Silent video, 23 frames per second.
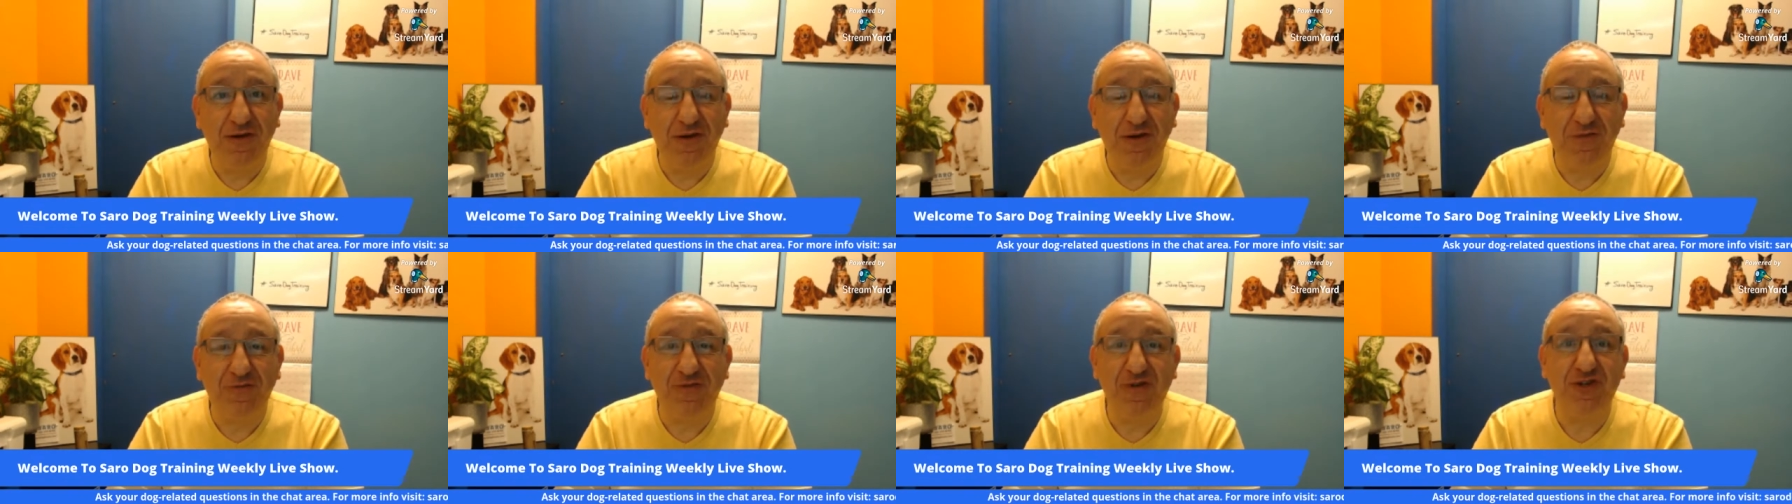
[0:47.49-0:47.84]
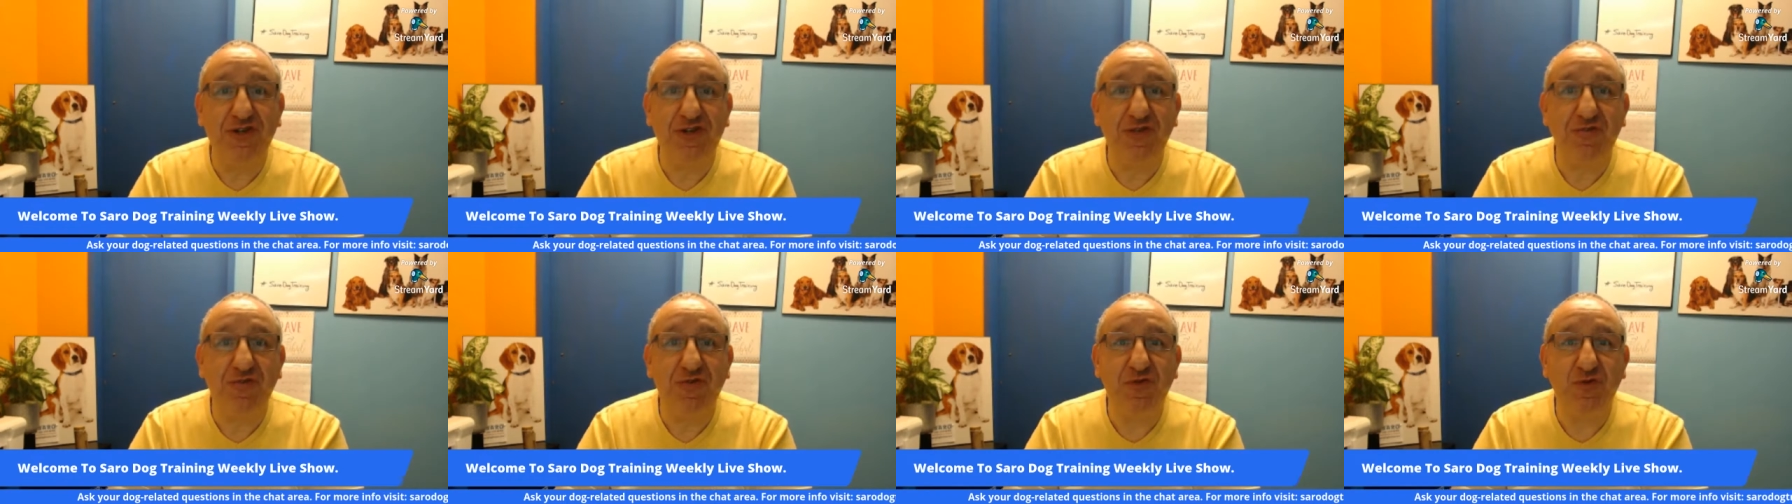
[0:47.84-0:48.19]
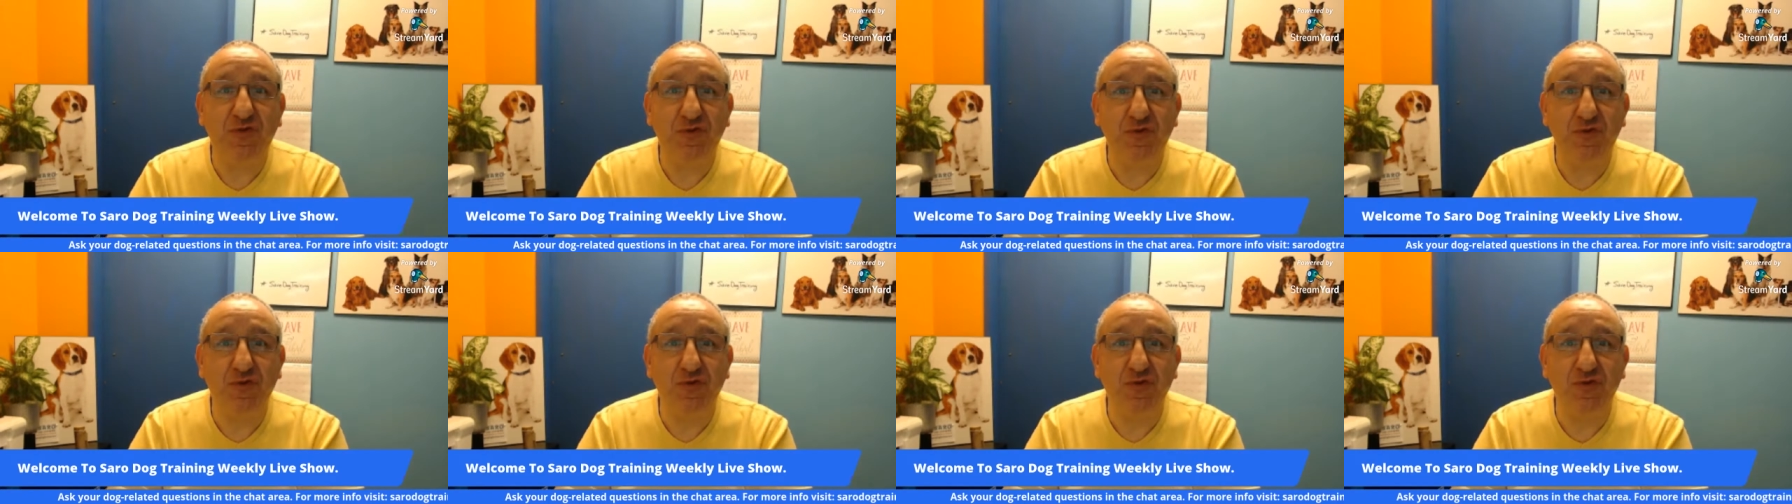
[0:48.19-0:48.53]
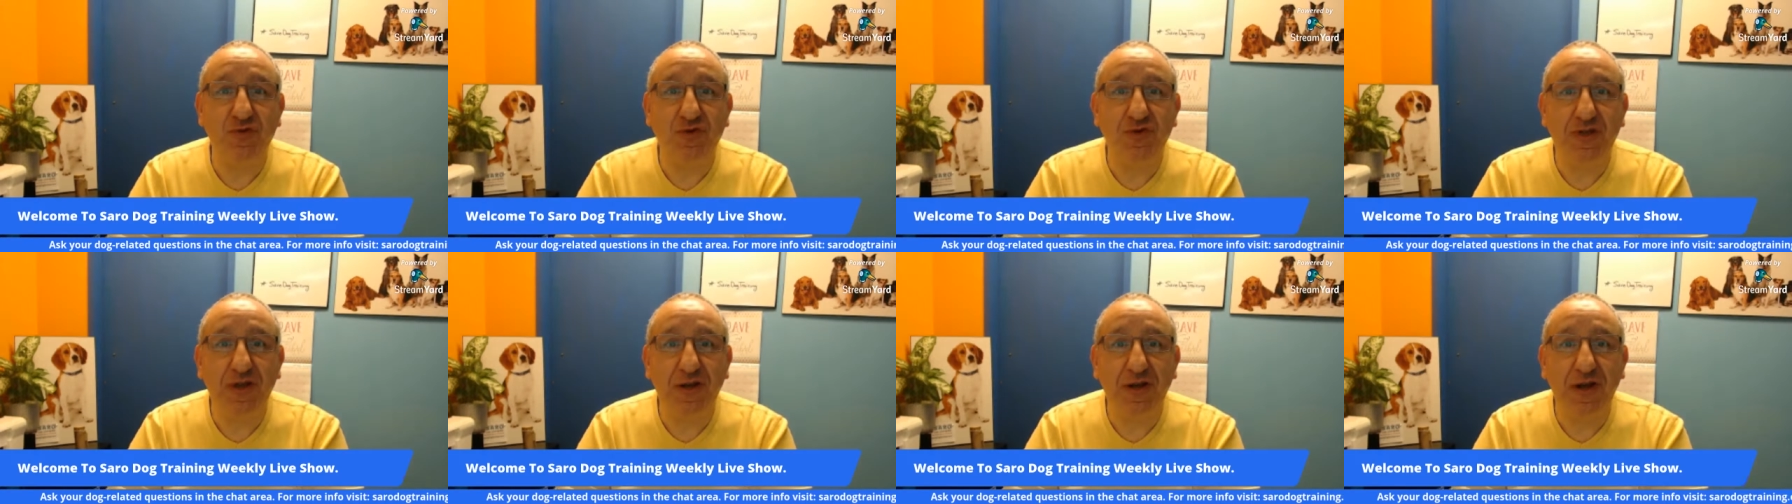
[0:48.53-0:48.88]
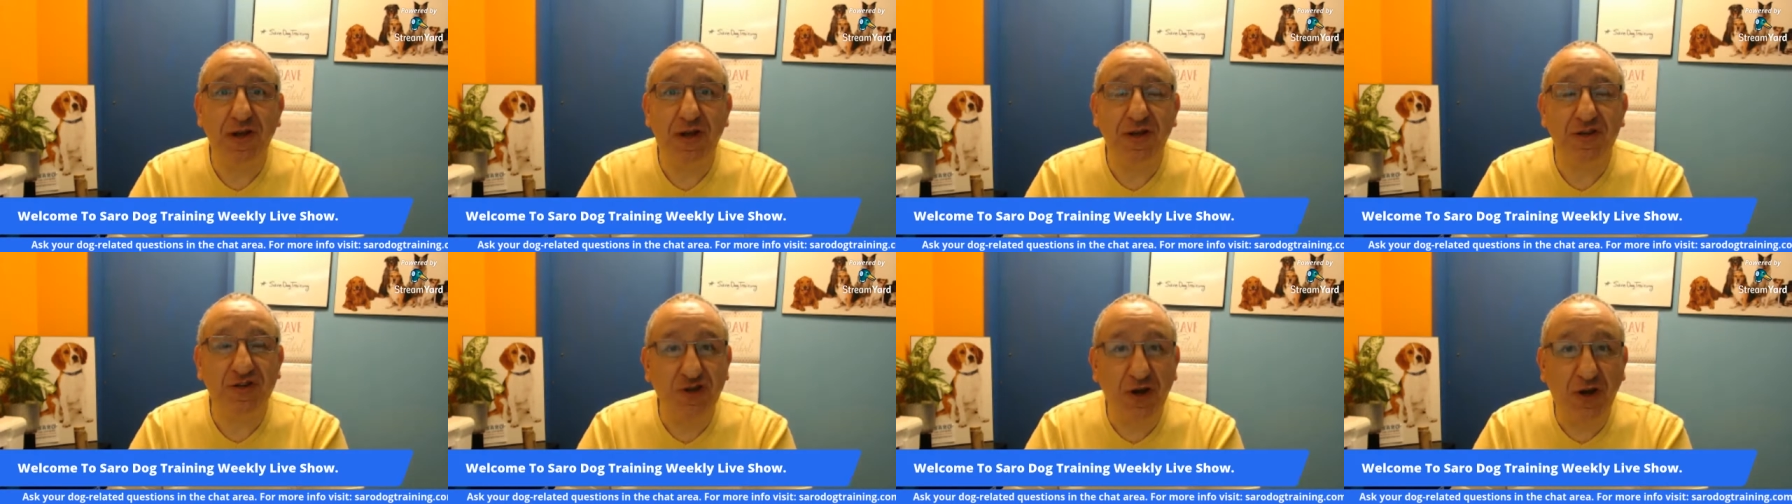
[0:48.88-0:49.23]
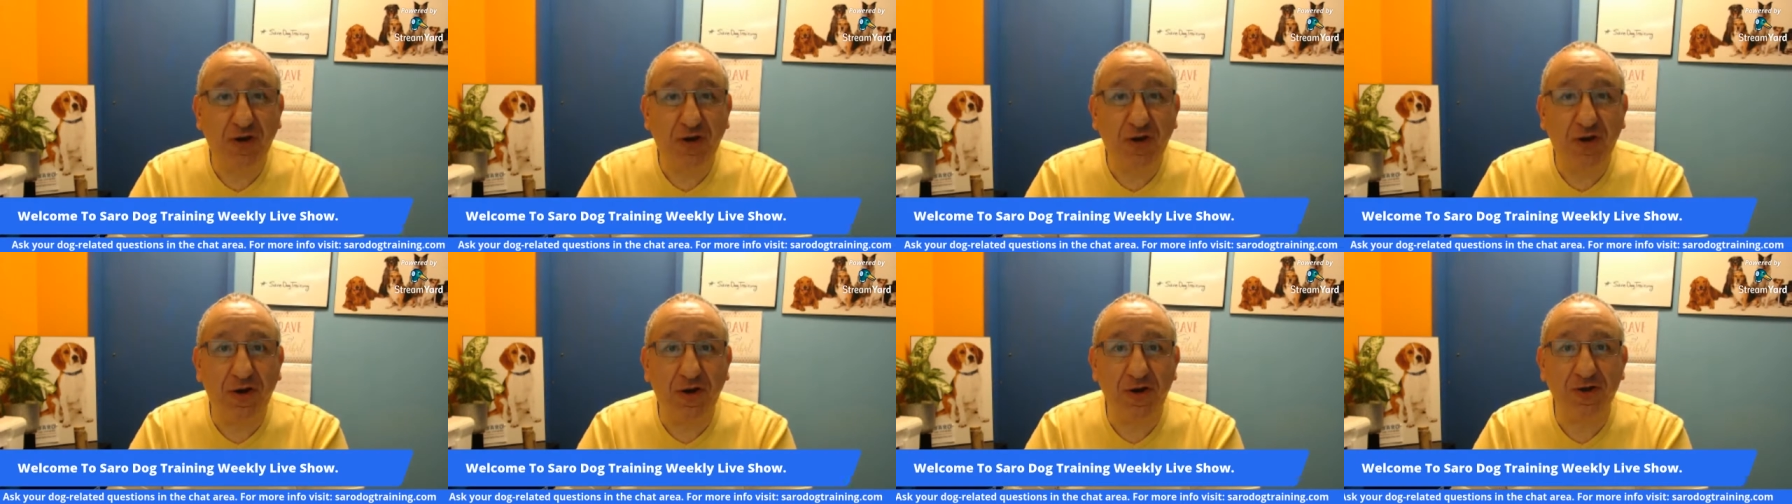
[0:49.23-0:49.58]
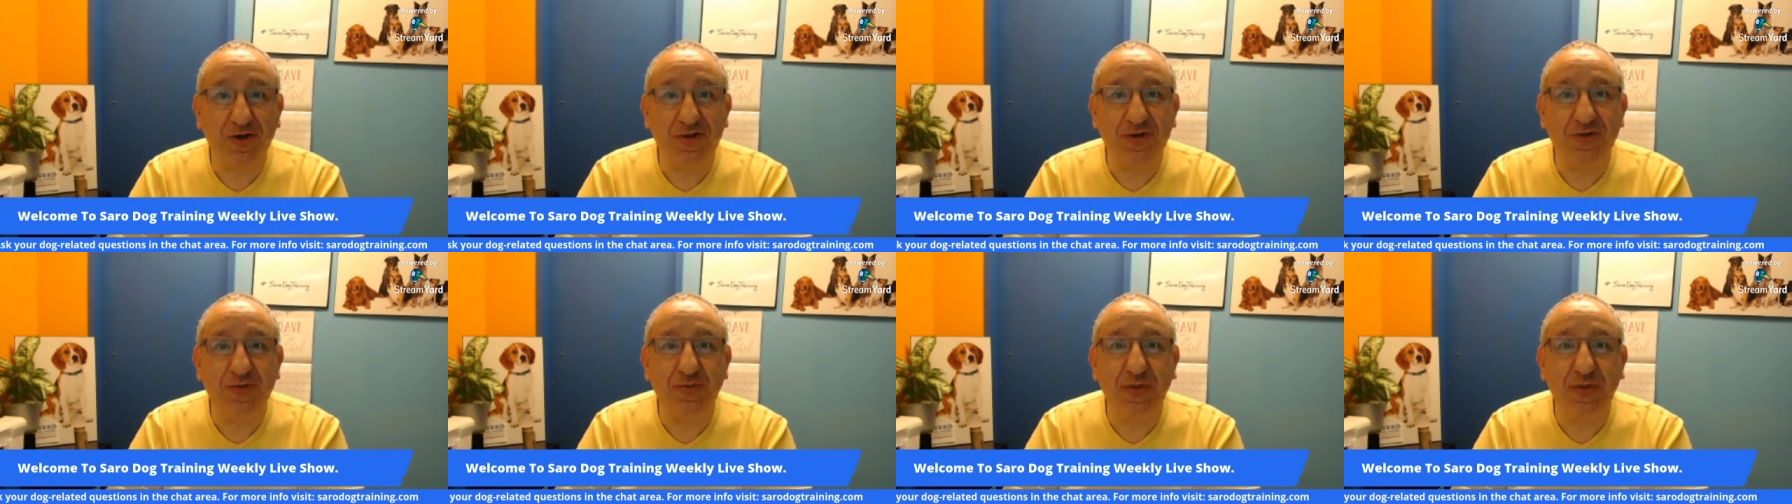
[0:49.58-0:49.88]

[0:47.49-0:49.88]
aversive tools like shock collars,